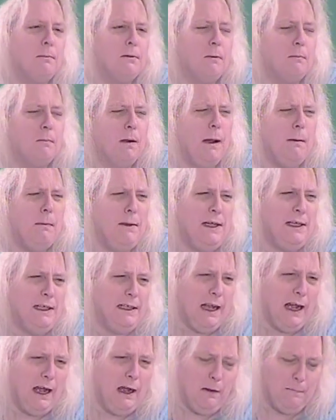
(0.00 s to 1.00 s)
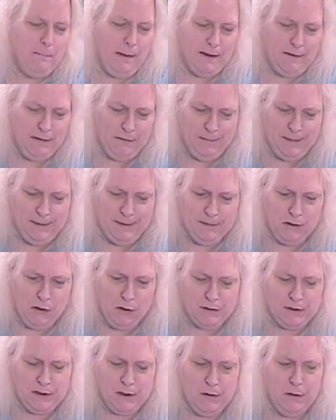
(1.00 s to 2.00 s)
So probably now it might be
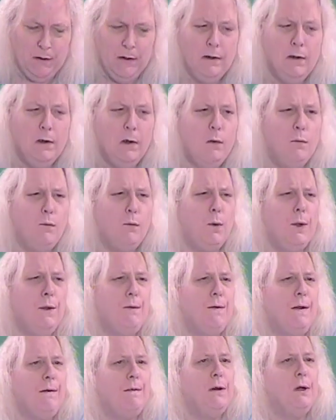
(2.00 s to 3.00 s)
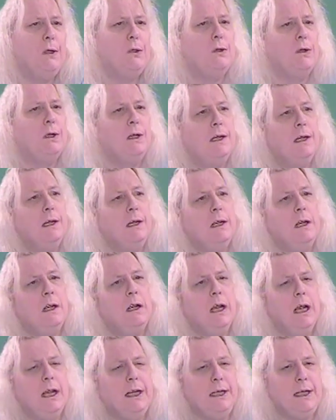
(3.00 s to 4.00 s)
close to $4,500
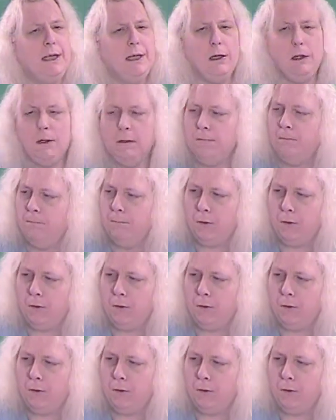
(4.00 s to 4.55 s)
a year.